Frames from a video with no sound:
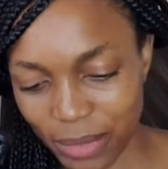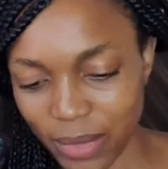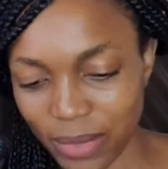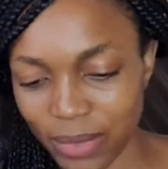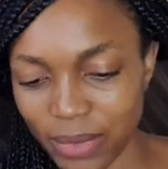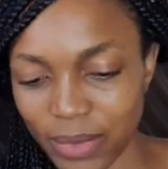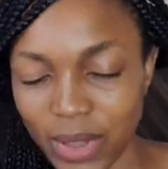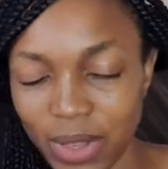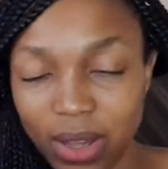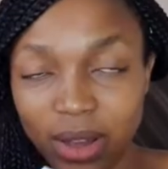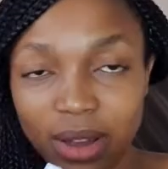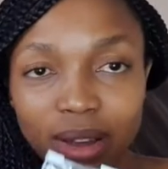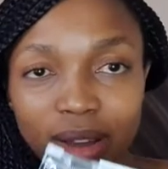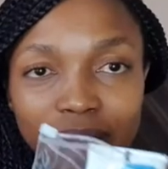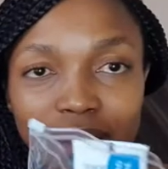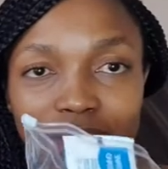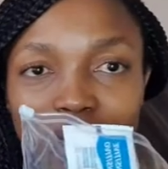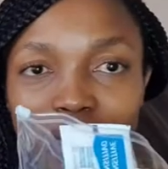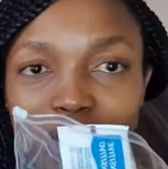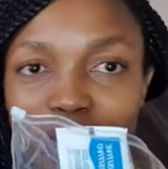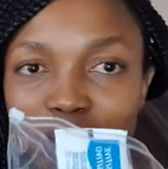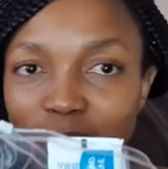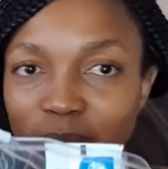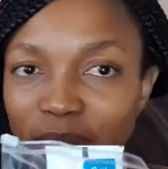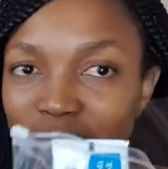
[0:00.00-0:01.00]
Yeah,
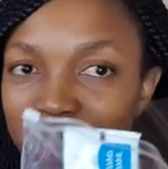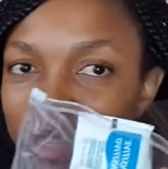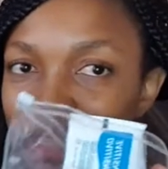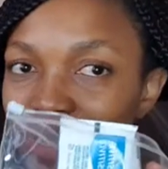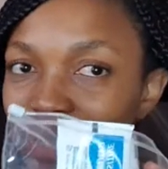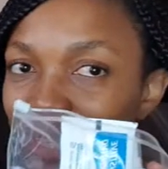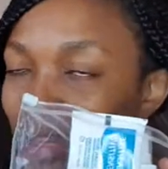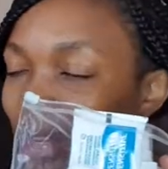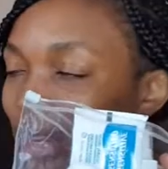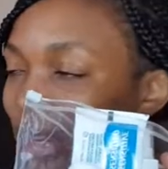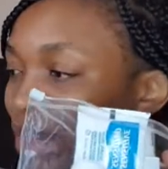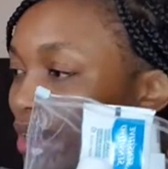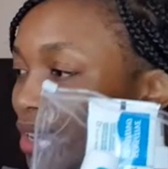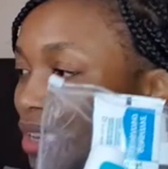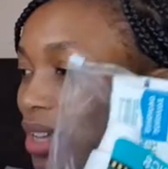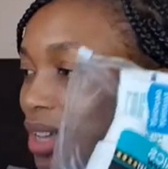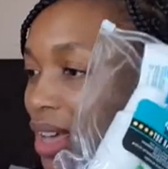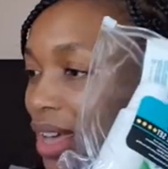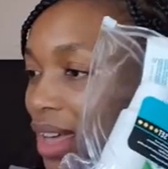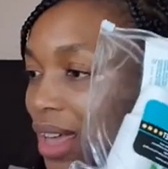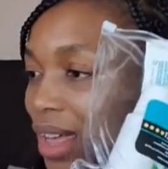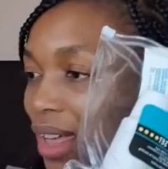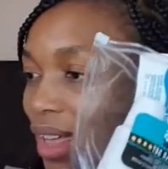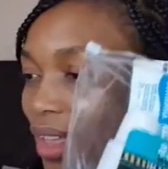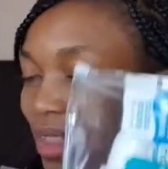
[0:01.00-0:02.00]
basically
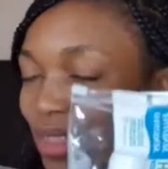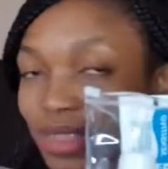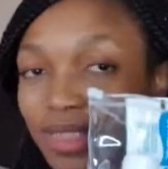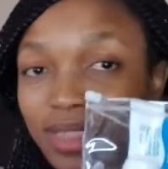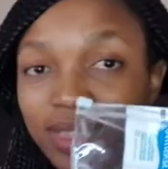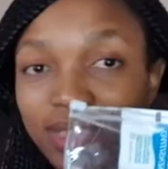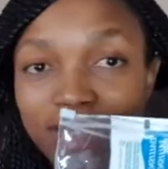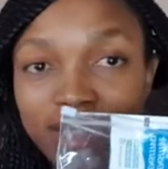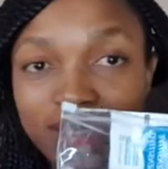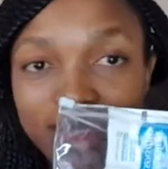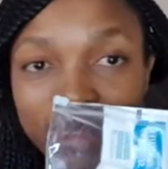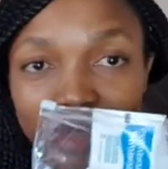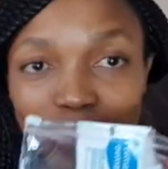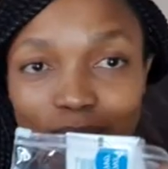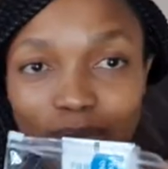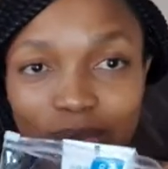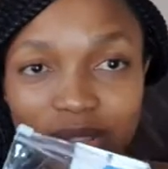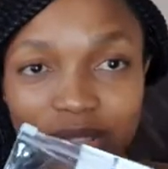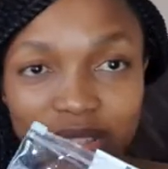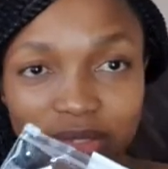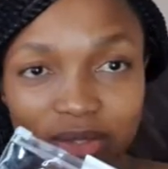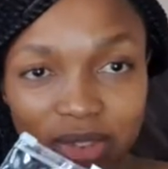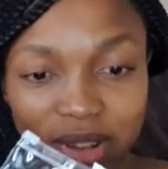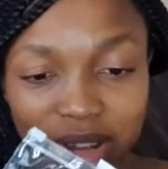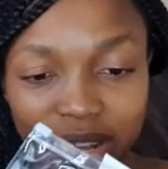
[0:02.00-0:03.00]
this
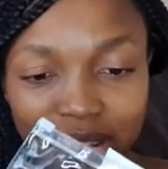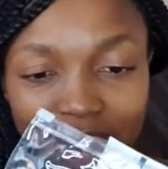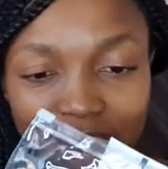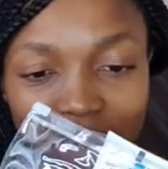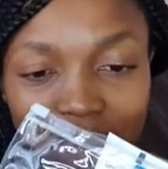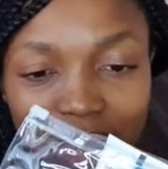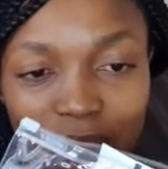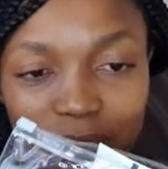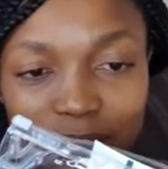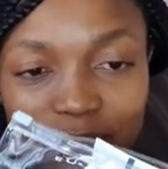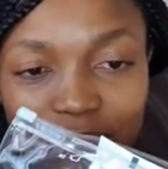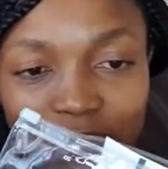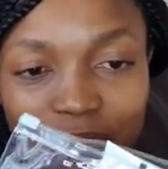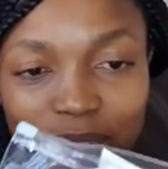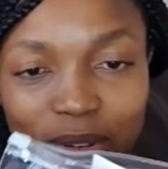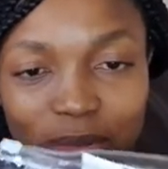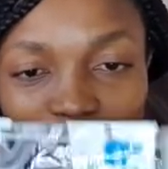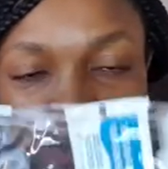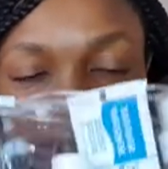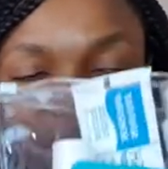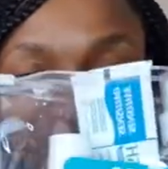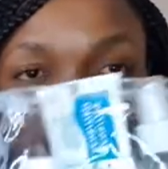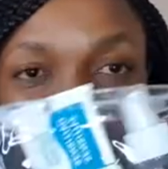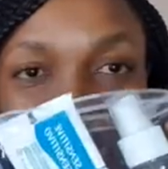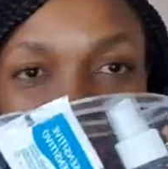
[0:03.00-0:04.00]
was very helpful
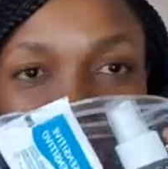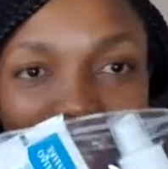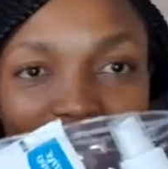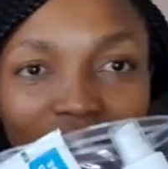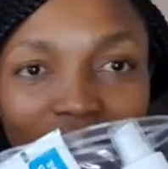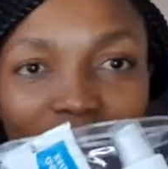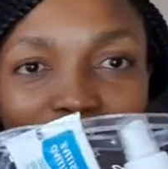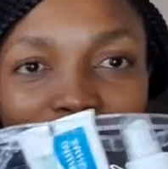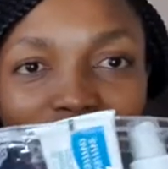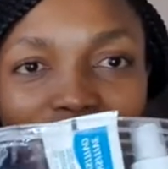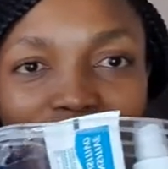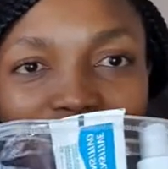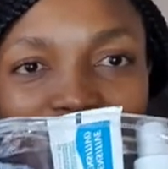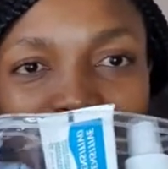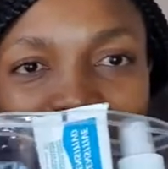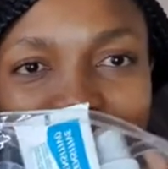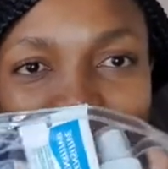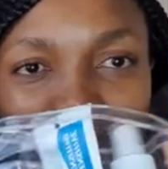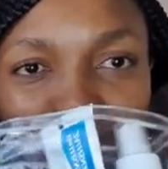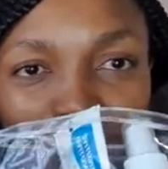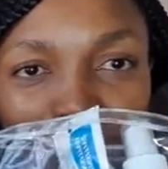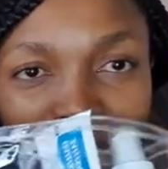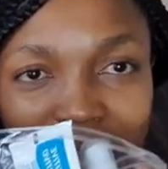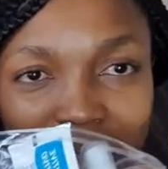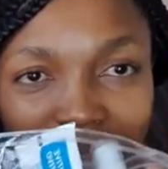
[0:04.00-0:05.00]
because it came in this
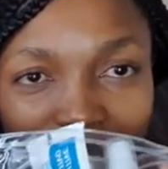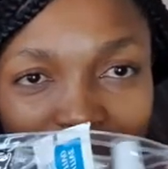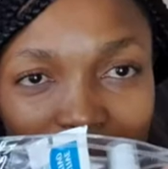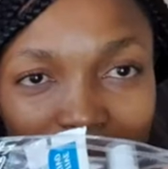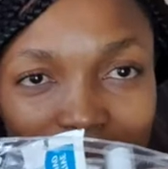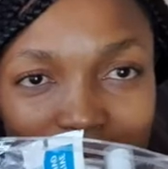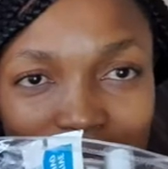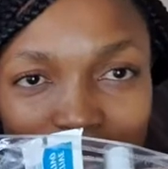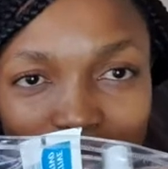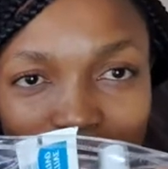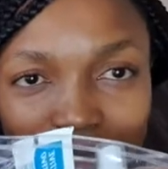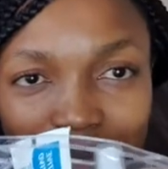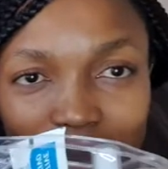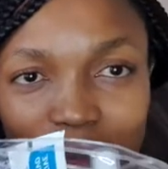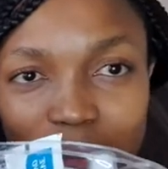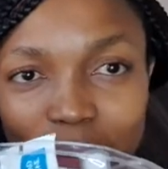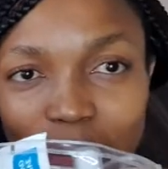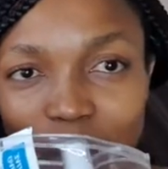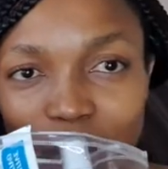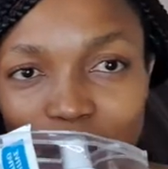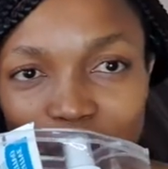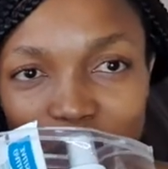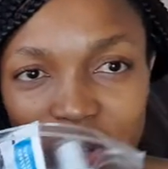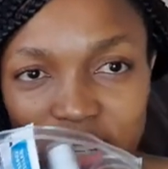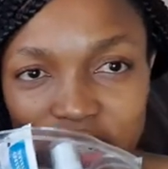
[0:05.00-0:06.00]
bag as well,
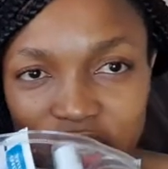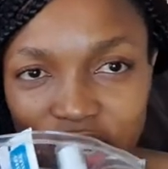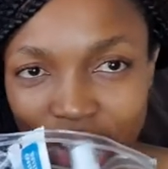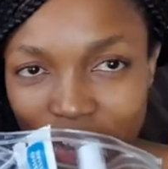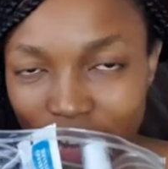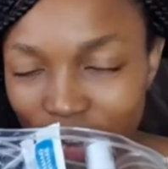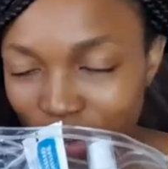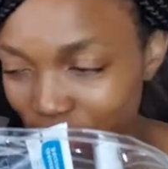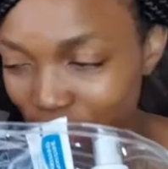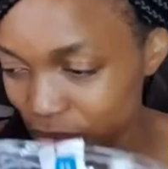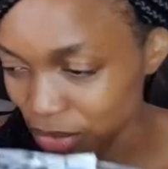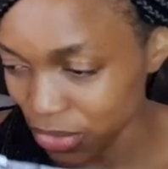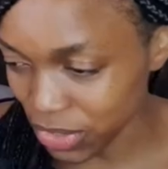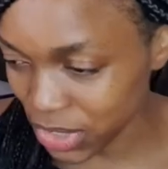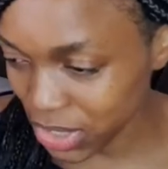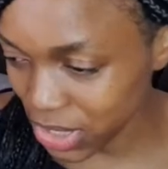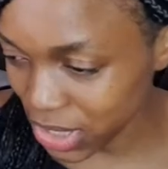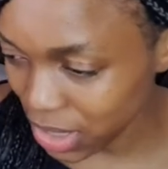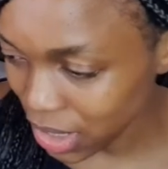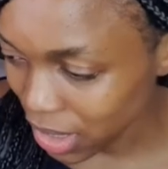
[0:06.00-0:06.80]
which I used.